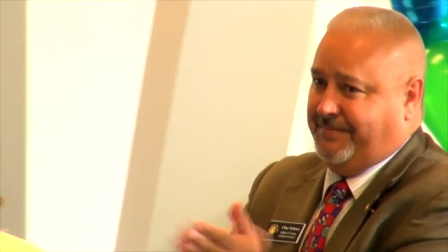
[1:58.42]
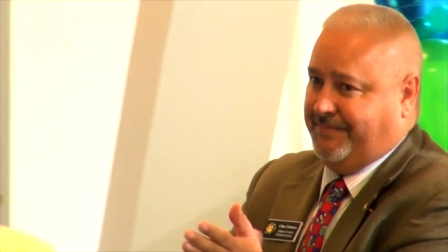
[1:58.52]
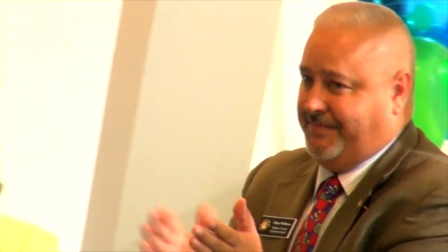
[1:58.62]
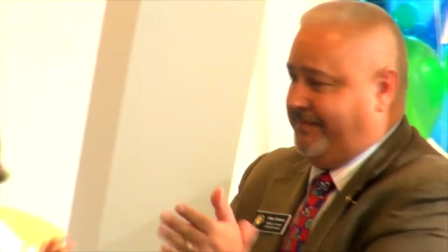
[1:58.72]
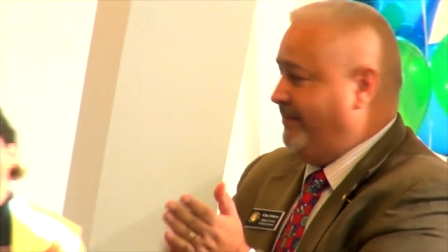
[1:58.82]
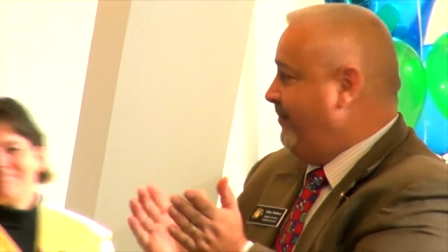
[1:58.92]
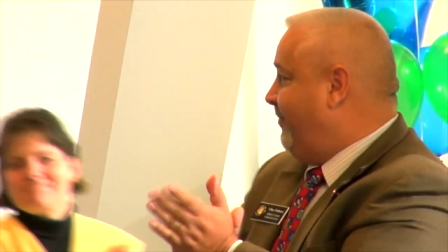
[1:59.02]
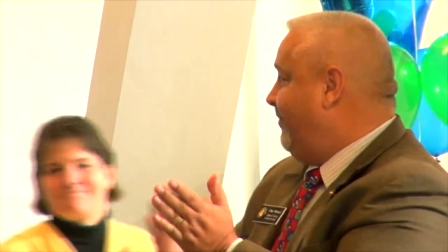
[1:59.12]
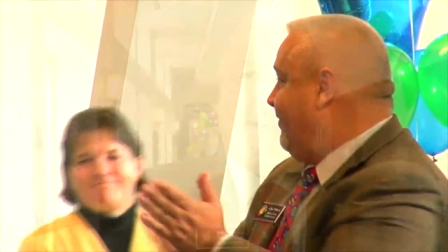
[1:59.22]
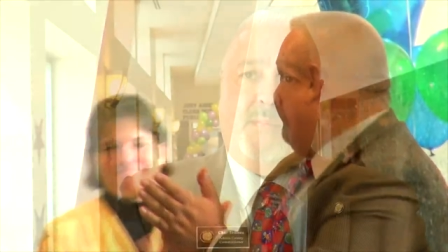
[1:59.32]
think
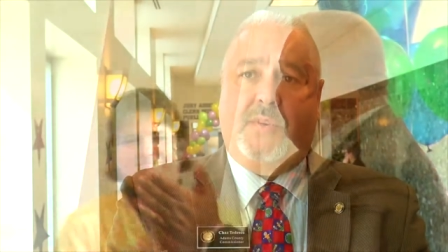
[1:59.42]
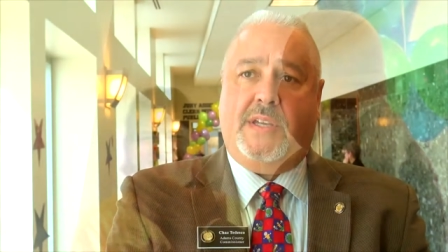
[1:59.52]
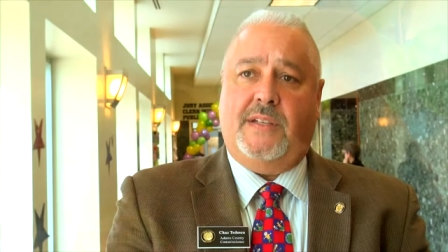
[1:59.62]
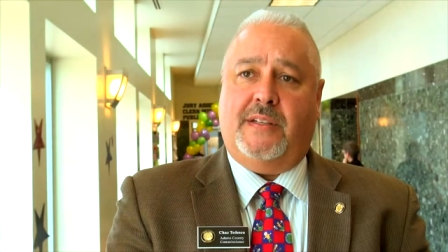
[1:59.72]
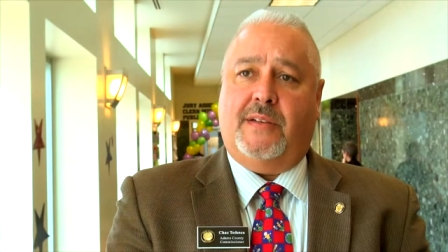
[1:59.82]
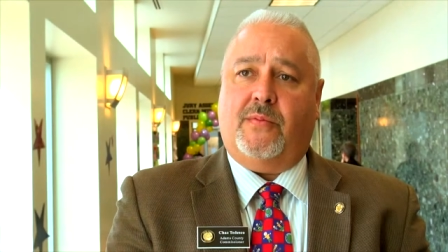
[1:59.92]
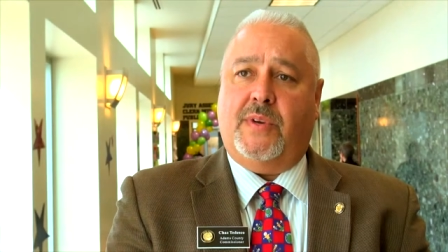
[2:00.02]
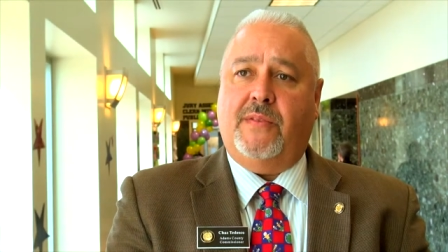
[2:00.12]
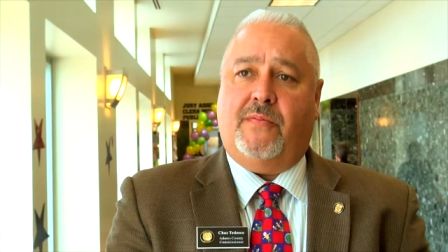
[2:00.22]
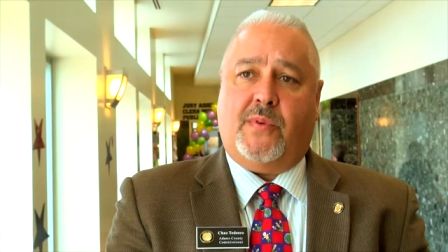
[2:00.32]
anytime we can
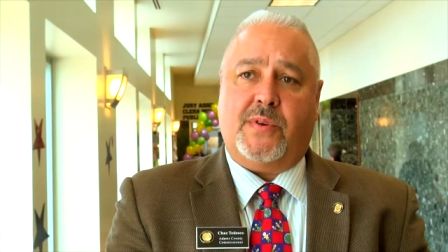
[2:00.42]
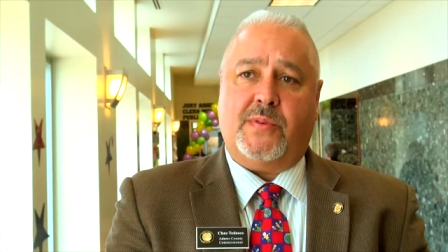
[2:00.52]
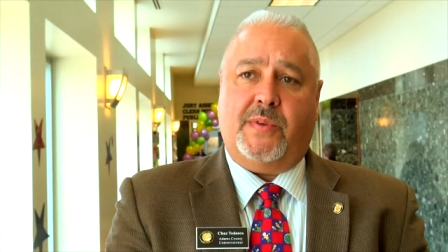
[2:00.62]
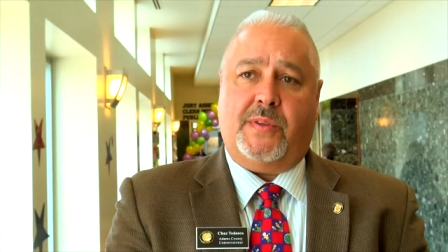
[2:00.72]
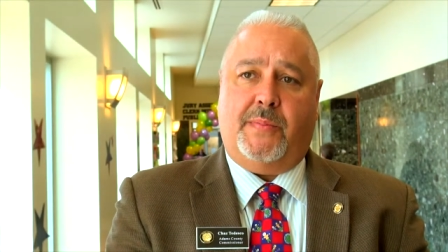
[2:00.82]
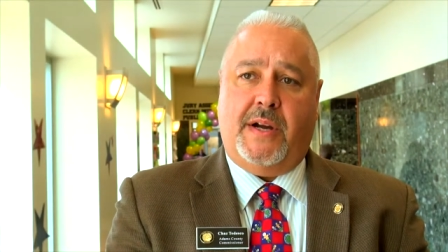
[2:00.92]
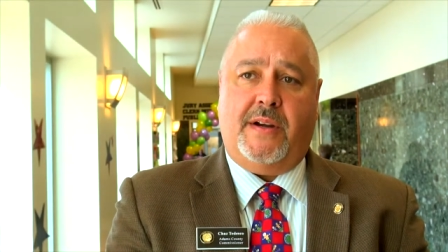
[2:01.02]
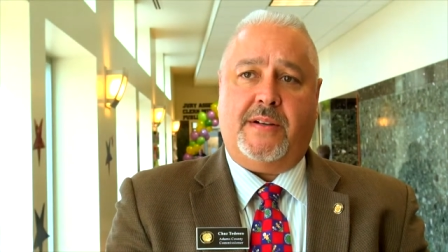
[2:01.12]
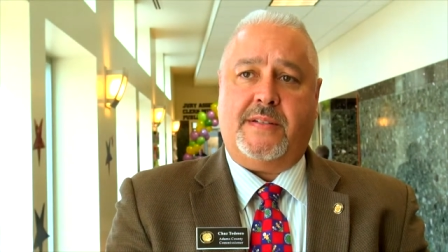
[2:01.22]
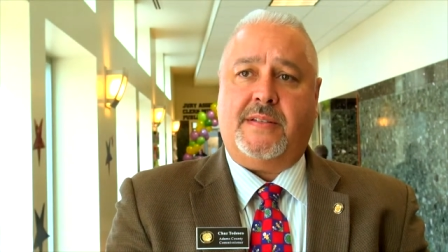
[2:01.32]
reinforce with the
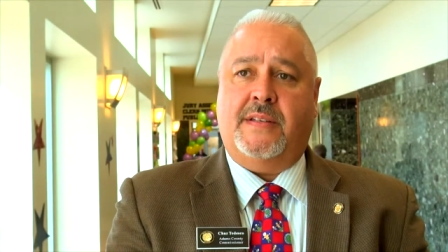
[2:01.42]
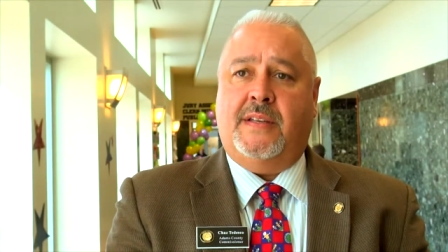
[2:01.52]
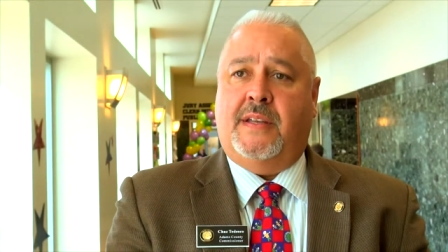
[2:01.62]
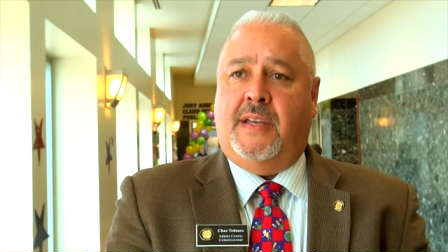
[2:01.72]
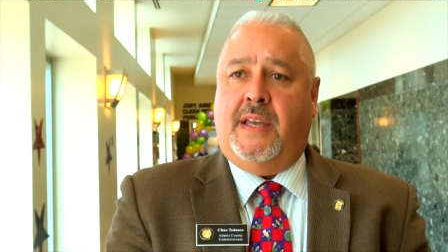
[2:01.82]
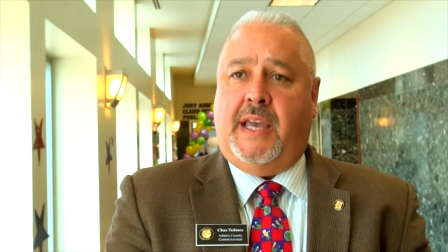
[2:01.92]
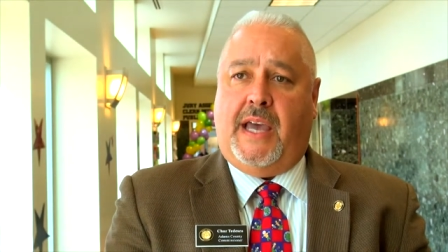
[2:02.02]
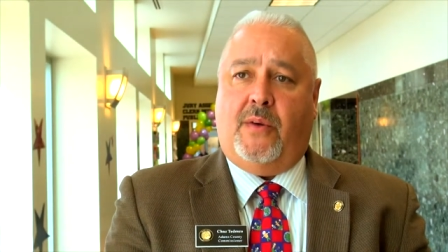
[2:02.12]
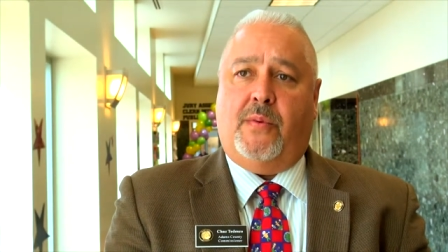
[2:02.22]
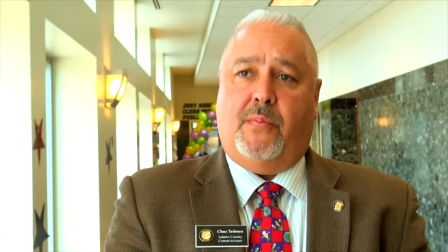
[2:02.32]
parents how